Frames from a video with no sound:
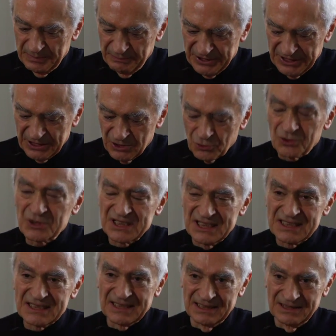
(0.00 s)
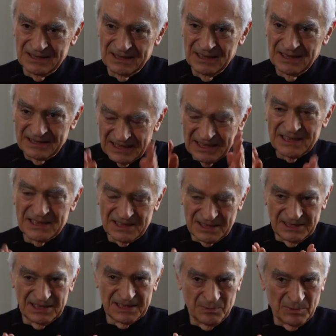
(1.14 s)
being consistent. That is
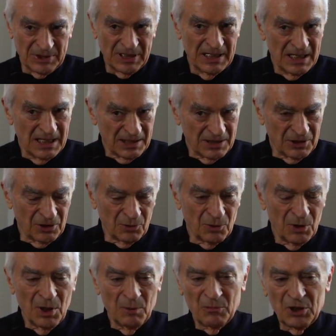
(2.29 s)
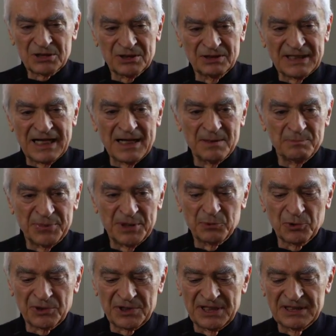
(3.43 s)
discipline. You know, most of the time
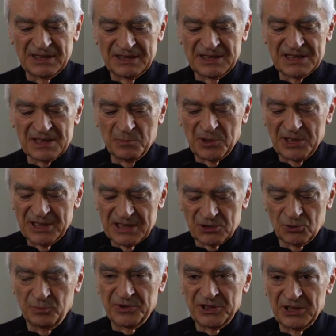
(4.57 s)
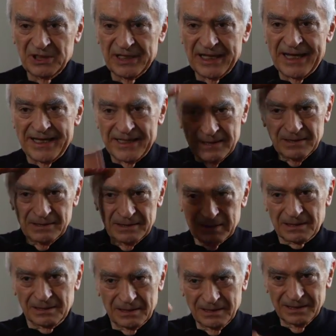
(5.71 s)
people think that discipline is to be in line.
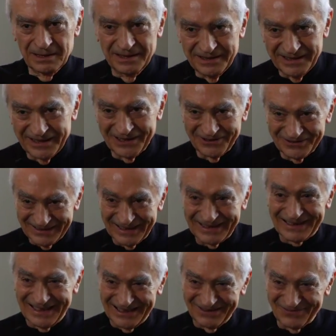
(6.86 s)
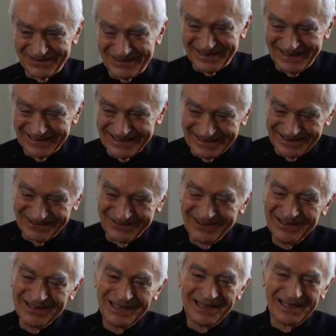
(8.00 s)
You know, that kind of a thing, you know,
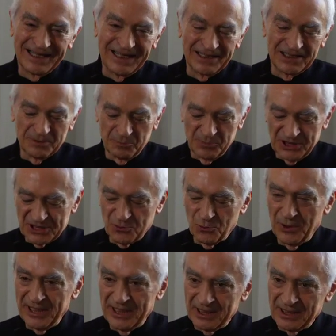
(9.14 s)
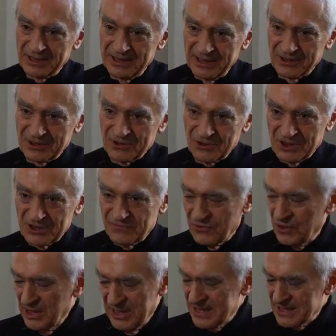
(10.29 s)
and be square, you know, so on and so
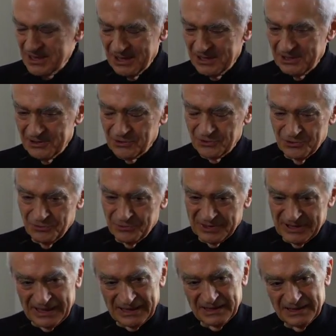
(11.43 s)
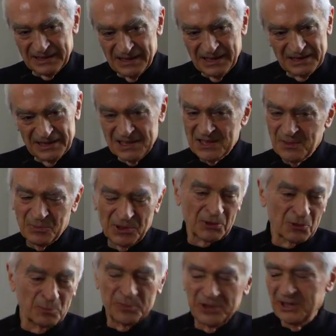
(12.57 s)
forth. Has nothing to do with that. Discipline
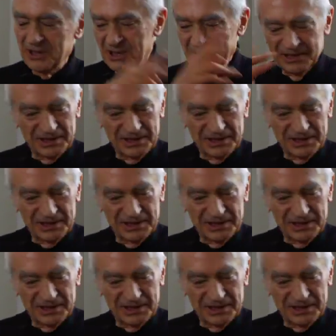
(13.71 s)
could be